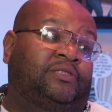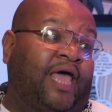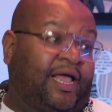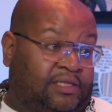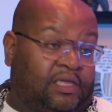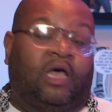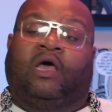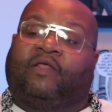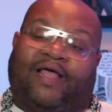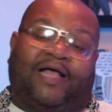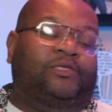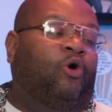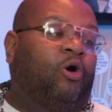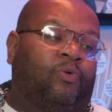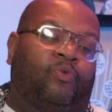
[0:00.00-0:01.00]
That's
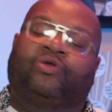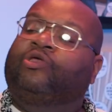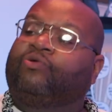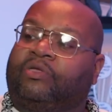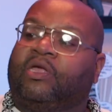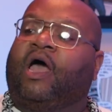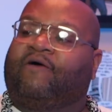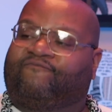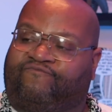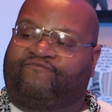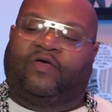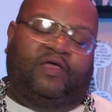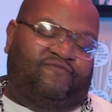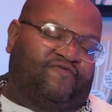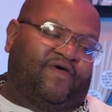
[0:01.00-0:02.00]
horrible. When you,
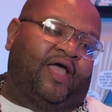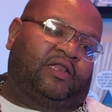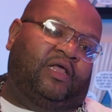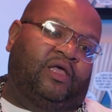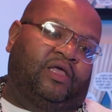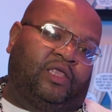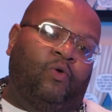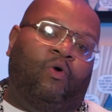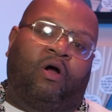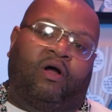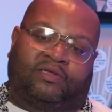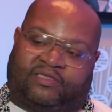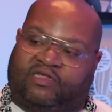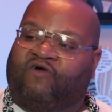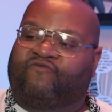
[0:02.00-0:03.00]
in fact, you are
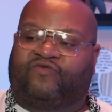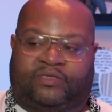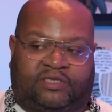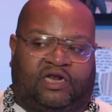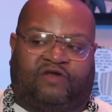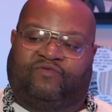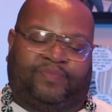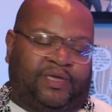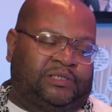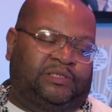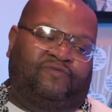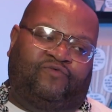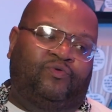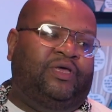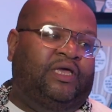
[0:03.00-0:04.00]
a selfish son of a bitch
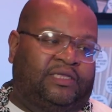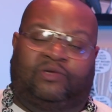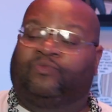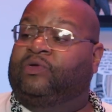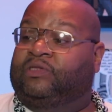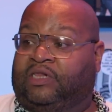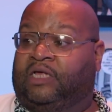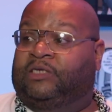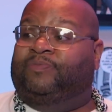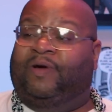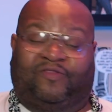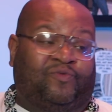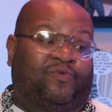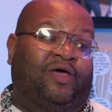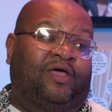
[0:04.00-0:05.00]
if you eat someone's lunch,
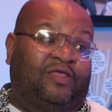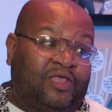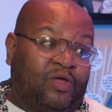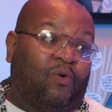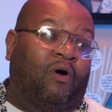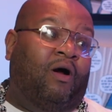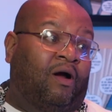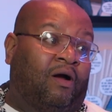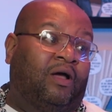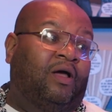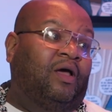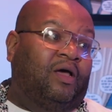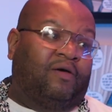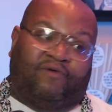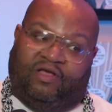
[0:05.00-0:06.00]
by the way. You are
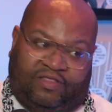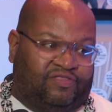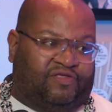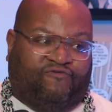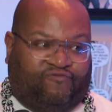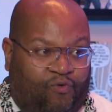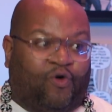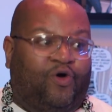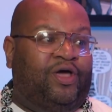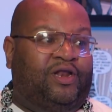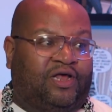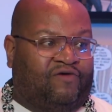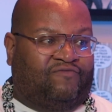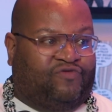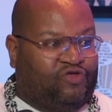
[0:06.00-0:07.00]
devoid
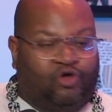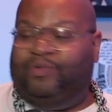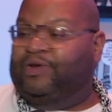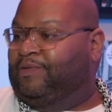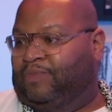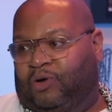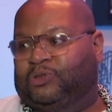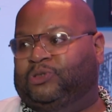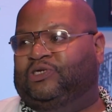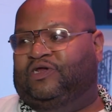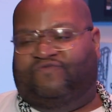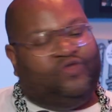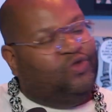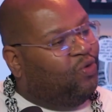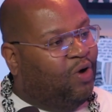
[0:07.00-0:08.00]
of human emotion
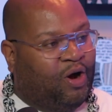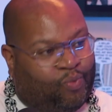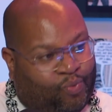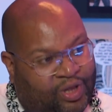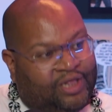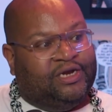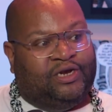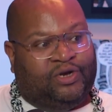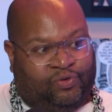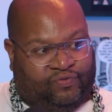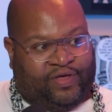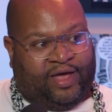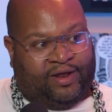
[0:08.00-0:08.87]
if you are willing to do that.